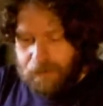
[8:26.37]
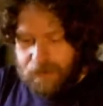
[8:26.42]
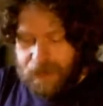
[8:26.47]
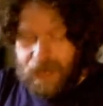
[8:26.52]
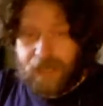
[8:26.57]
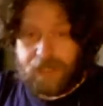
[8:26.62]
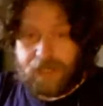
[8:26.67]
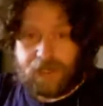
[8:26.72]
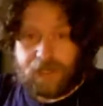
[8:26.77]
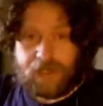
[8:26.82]

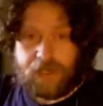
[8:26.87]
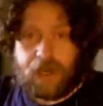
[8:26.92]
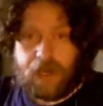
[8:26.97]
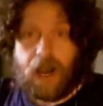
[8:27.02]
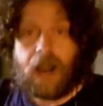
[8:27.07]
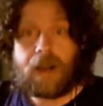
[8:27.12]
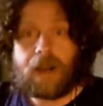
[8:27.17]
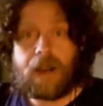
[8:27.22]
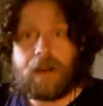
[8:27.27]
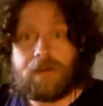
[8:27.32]
Yes,
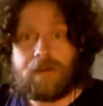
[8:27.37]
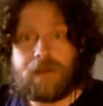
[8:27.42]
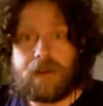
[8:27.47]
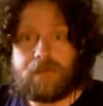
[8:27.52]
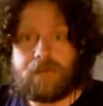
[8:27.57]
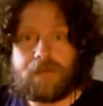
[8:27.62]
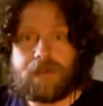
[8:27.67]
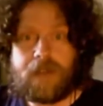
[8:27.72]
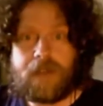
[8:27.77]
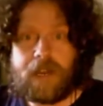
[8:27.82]
I'm going to
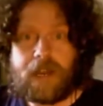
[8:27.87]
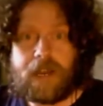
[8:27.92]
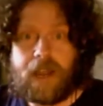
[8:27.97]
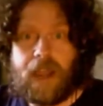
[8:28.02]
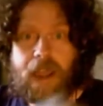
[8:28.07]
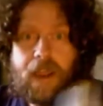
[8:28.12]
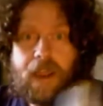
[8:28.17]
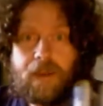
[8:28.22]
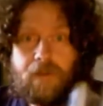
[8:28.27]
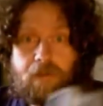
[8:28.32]
have to take
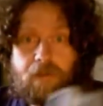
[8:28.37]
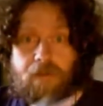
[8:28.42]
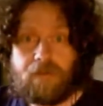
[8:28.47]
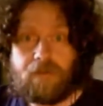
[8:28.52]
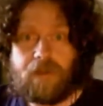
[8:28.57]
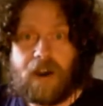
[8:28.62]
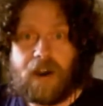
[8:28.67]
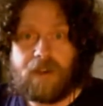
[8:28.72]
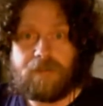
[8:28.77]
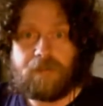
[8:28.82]
a
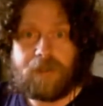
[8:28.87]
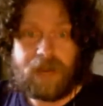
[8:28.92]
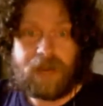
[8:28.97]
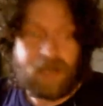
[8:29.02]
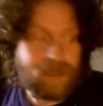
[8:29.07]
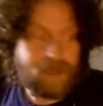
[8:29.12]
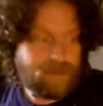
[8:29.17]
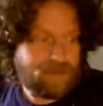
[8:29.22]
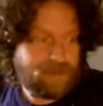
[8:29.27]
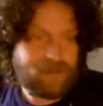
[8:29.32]

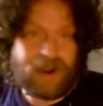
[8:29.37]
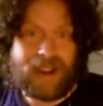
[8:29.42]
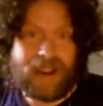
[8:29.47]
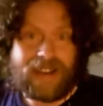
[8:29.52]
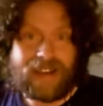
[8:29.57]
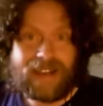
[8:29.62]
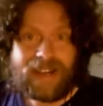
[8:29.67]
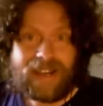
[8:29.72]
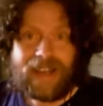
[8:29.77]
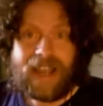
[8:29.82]
5-minute
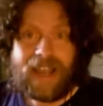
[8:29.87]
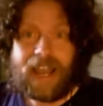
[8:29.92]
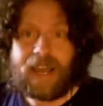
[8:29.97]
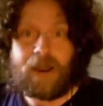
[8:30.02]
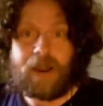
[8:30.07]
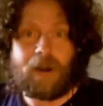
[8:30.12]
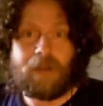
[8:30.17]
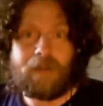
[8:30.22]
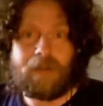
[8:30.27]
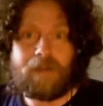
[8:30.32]
break,
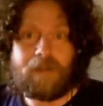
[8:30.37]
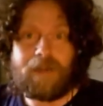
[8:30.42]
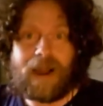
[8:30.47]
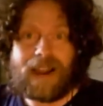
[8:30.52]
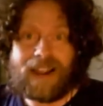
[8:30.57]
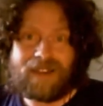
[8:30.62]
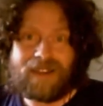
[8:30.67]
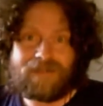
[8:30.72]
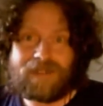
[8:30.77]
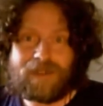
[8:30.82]
and I'll be
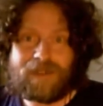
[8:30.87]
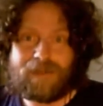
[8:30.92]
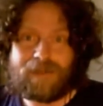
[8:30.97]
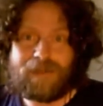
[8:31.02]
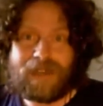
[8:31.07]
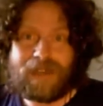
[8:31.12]
back after these